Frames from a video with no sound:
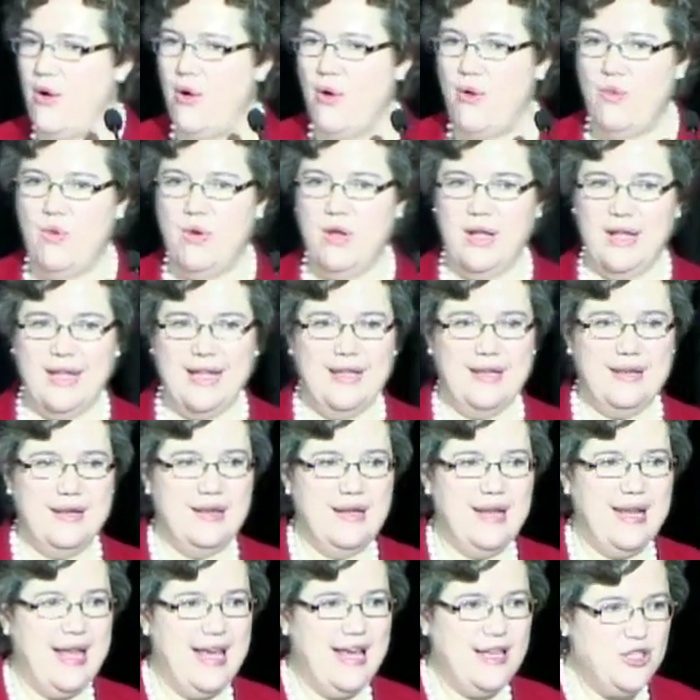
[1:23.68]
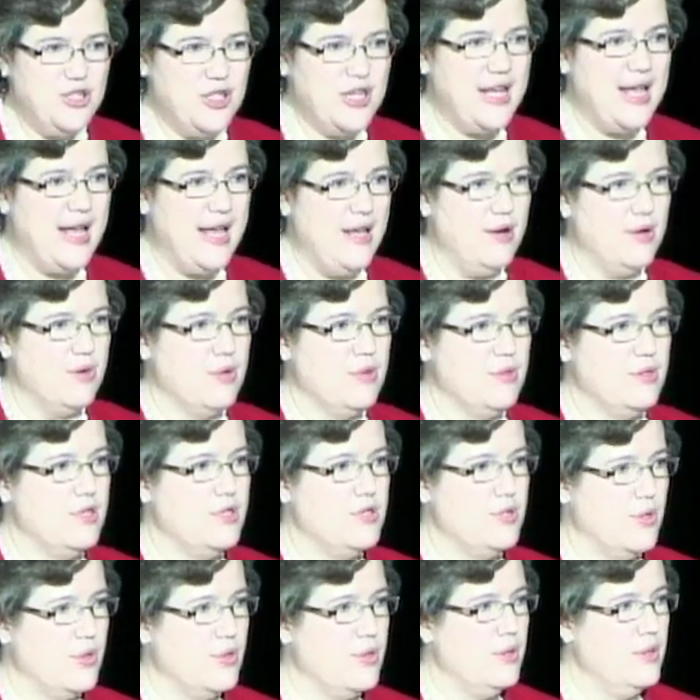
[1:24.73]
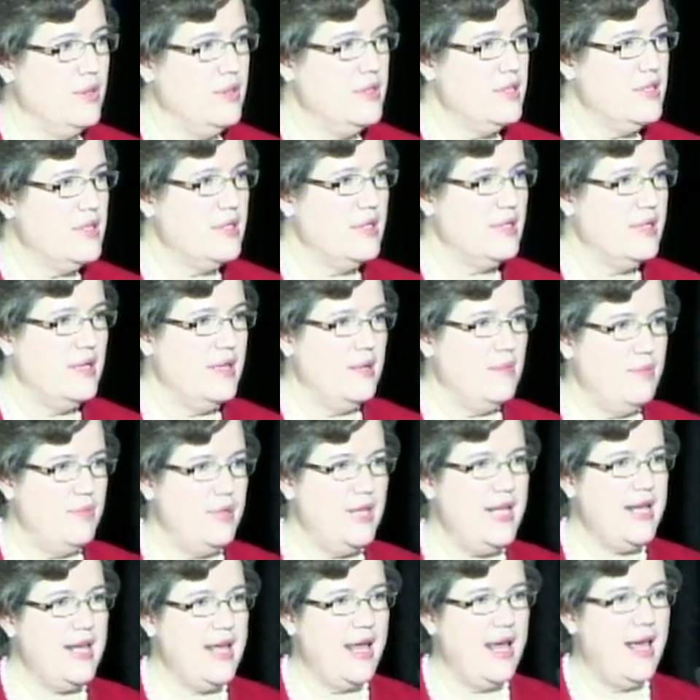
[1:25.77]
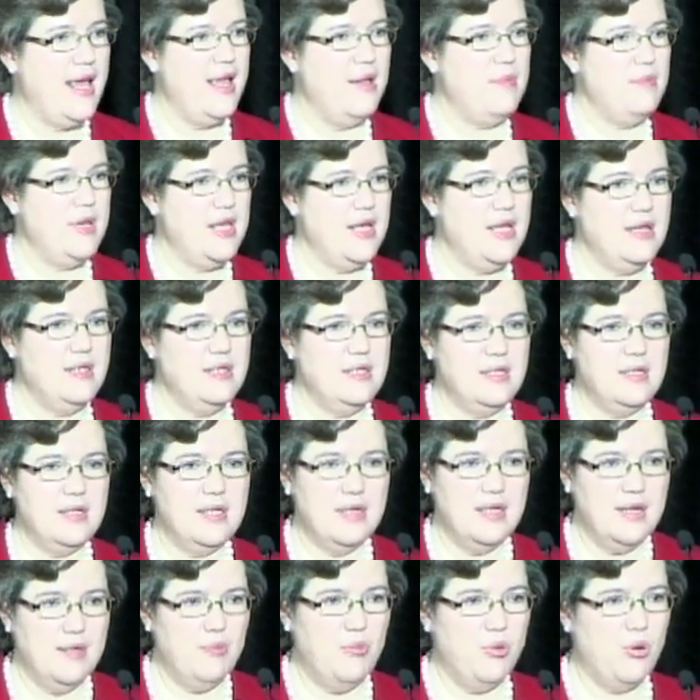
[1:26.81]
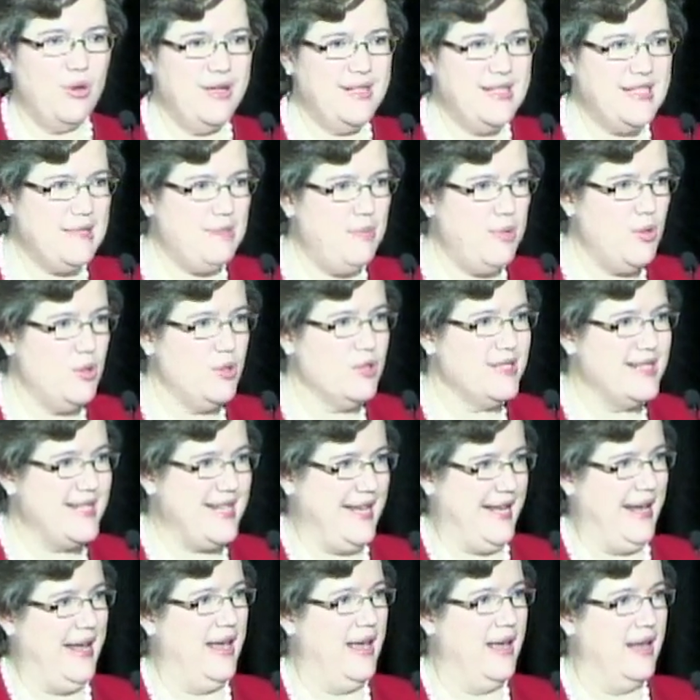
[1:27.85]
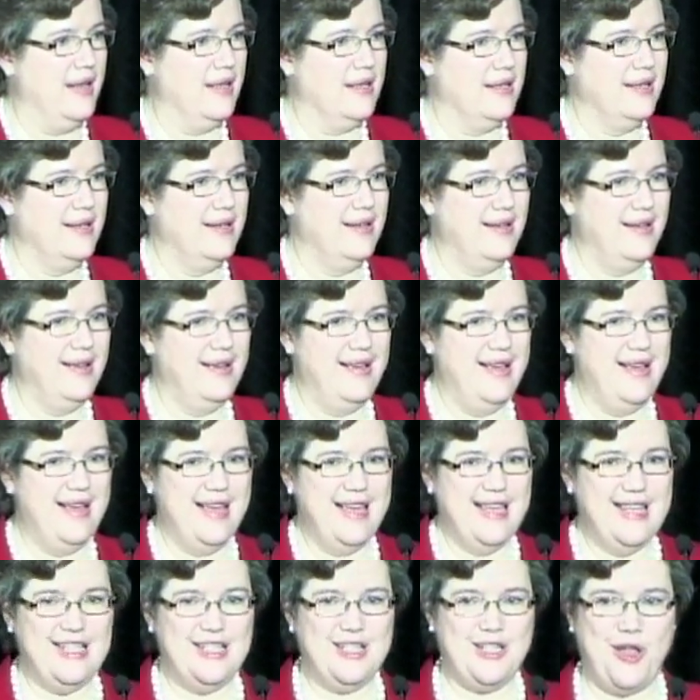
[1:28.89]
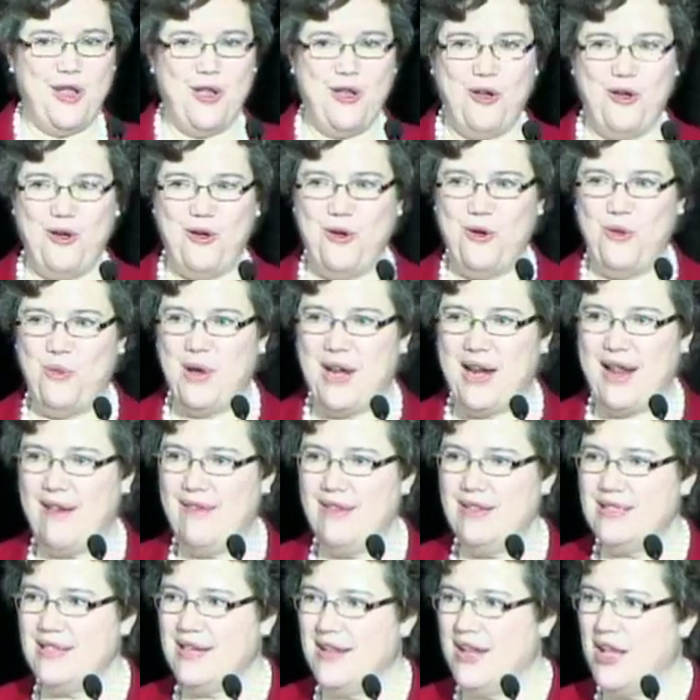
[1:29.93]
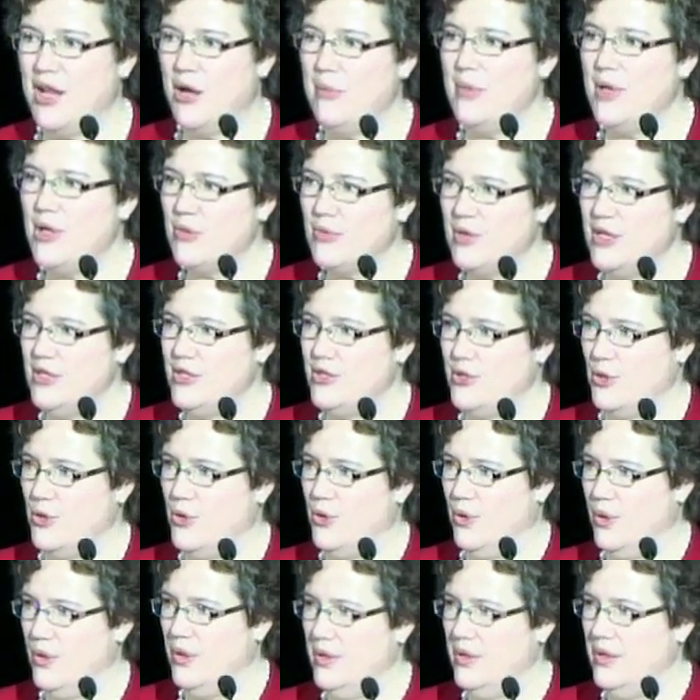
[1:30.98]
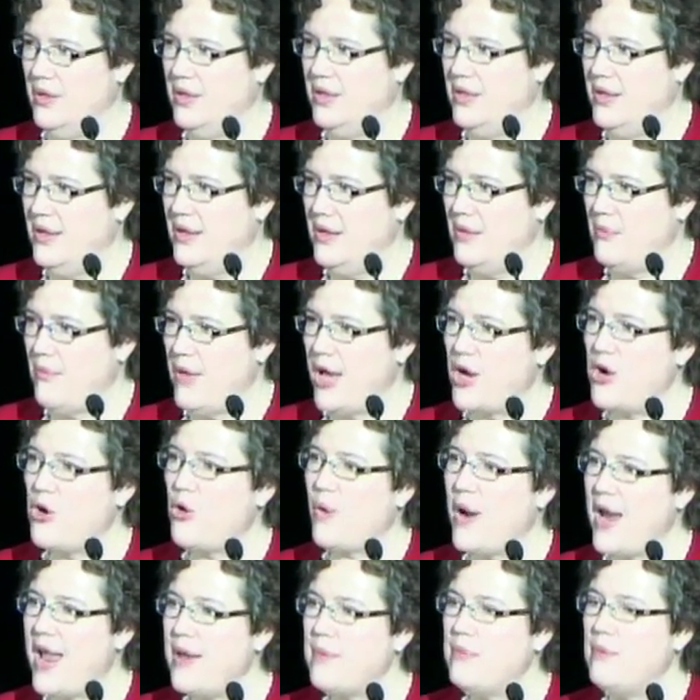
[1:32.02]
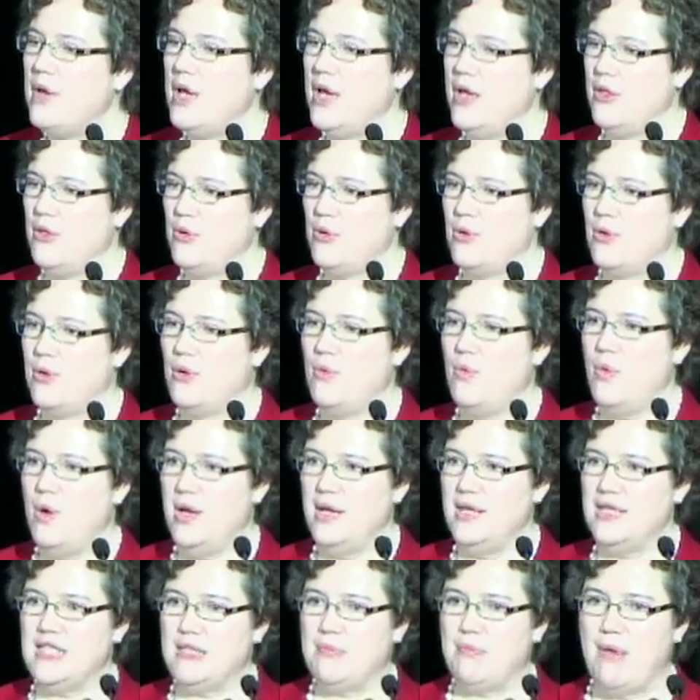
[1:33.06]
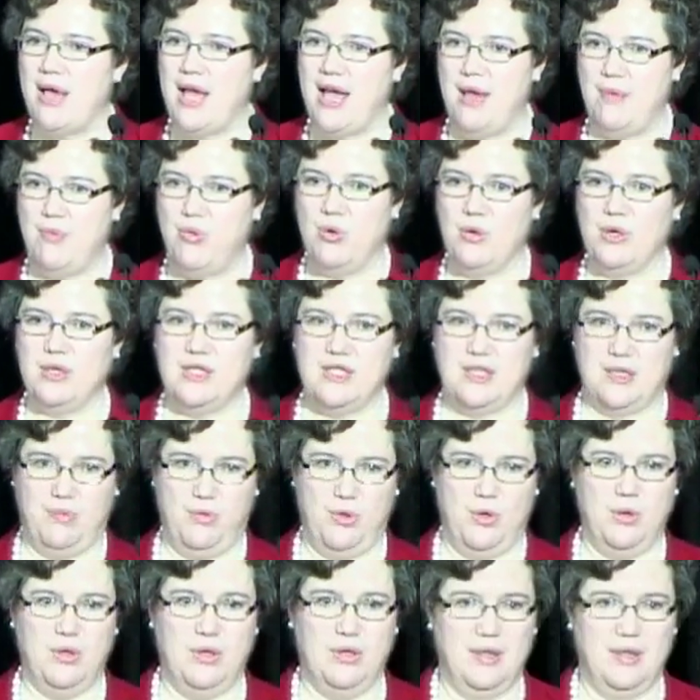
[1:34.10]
Well, in educators' circles, P K means principal's kid. So when I was in elementary school, my grandmother was my principal,